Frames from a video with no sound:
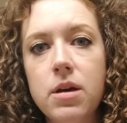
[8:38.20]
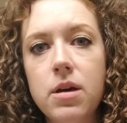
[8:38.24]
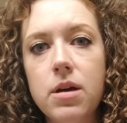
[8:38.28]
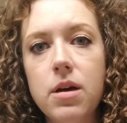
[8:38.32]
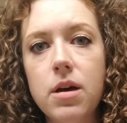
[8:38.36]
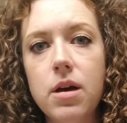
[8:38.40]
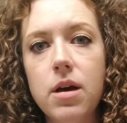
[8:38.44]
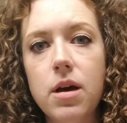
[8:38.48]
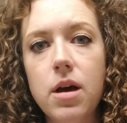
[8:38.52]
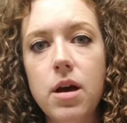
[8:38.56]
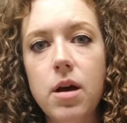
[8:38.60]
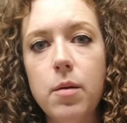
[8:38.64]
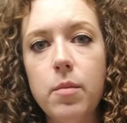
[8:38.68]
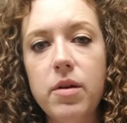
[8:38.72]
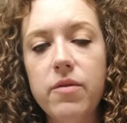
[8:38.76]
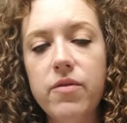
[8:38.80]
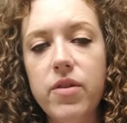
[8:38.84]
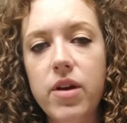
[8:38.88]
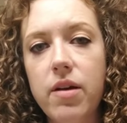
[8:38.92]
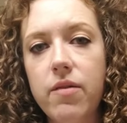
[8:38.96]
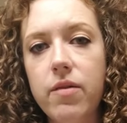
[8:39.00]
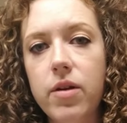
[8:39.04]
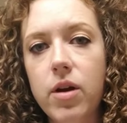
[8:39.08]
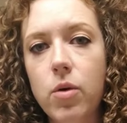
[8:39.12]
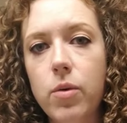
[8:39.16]
if
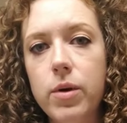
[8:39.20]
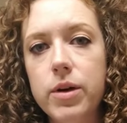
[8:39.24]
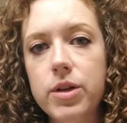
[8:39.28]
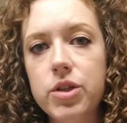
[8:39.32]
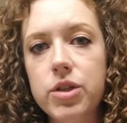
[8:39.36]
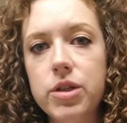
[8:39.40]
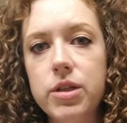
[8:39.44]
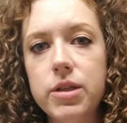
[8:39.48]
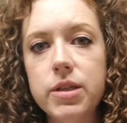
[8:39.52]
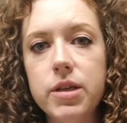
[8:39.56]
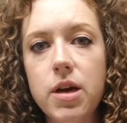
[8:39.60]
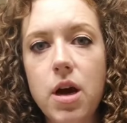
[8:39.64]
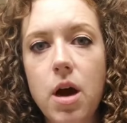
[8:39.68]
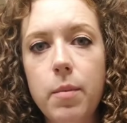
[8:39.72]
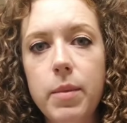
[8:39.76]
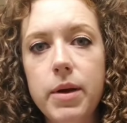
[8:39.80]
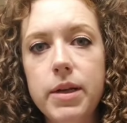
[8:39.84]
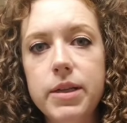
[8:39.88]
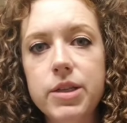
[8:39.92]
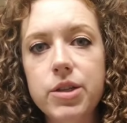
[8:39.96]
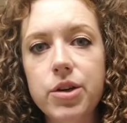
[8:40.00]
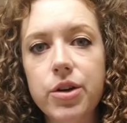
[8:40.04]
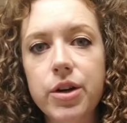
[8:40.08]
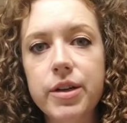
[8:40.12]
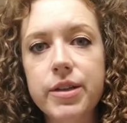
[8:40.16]
you have any questions,
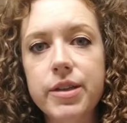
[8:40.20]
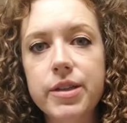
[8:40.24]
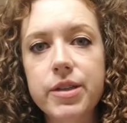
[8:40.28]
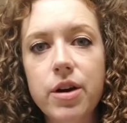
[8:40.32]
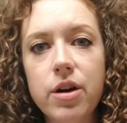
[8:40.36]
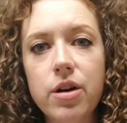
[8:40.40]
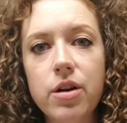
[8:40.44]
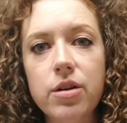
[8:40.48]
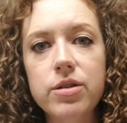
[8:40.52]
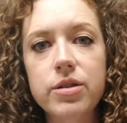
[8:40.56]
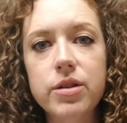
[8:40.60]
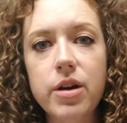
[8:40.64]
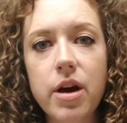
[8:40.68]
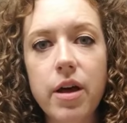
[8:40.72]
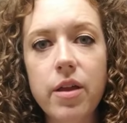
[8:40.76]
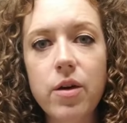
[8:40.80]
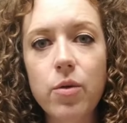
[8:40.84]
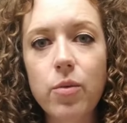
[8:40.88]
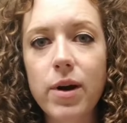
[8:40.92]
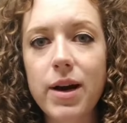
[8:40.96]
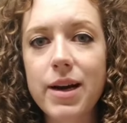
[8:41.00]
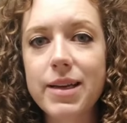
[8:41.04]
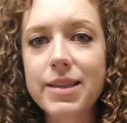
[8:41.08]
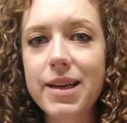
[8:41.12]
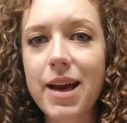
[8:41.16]
comments, or concerns.
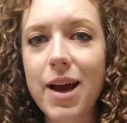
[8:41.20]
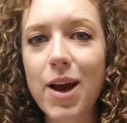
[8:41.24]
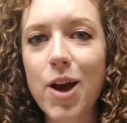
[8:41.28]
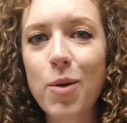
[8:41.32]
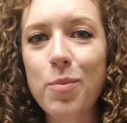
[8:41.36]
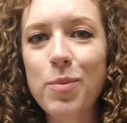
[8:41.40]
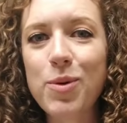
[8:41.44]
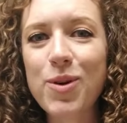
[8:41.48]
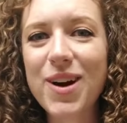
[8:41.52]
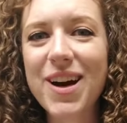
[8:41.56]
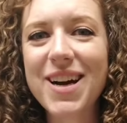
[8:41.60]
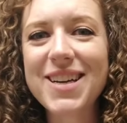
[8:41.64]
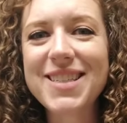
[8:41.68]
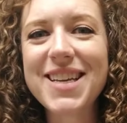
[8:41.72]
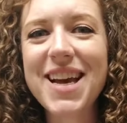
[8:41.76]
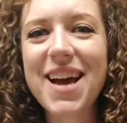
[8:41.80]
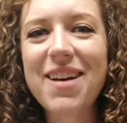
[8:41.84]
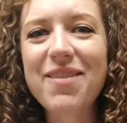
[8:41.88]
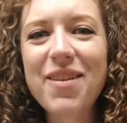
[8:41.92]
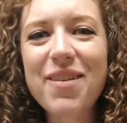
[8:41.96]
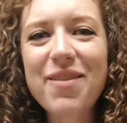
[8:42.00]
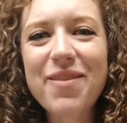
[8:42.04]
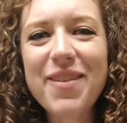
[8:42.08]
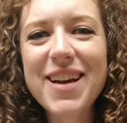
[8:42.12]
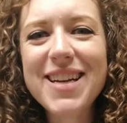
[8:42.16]
Otherwise, I hope you guys
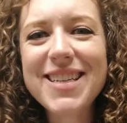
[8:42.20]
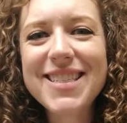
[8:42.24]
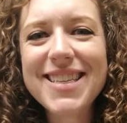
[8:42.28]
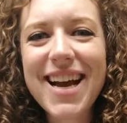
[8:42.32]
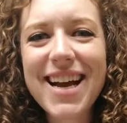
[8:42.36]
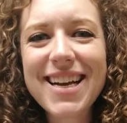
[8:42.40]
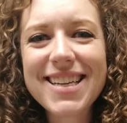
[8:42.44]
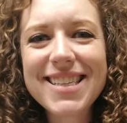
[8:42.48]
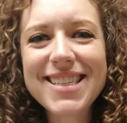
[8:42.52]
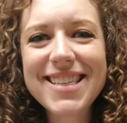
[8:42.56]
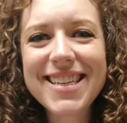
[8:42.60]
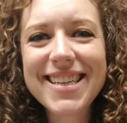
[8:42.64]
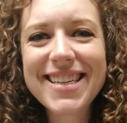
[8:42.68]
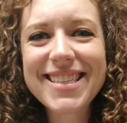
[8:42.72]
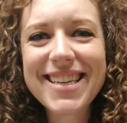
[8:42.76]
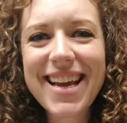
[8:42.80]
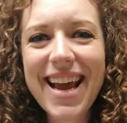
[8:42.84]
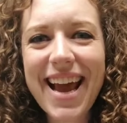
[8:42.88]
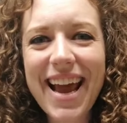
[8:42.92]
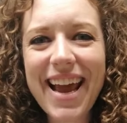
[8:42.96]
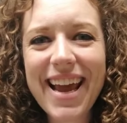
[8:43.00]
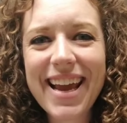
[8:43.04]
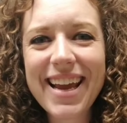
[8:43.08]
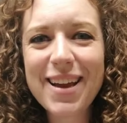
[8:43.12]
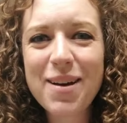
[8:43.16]
have a fantastic
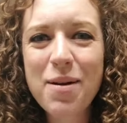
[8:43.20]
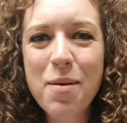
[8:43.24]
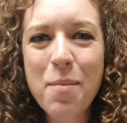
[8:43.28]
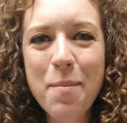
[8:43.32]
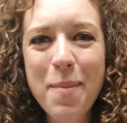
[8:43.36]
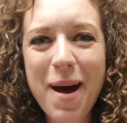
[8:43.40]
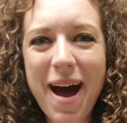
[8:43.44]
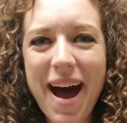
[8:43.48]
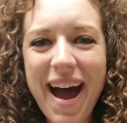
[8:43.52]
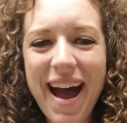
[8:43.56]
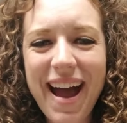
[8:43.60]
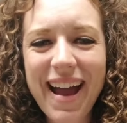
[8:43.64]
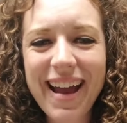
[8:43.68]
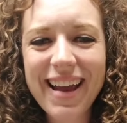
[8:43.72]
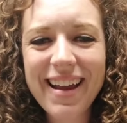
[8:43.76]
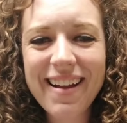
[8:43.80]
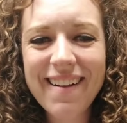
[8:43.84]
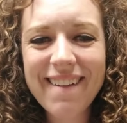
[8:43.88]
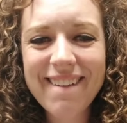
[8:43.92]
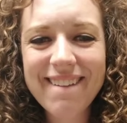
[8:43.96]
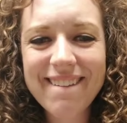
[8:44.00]
day. Bye.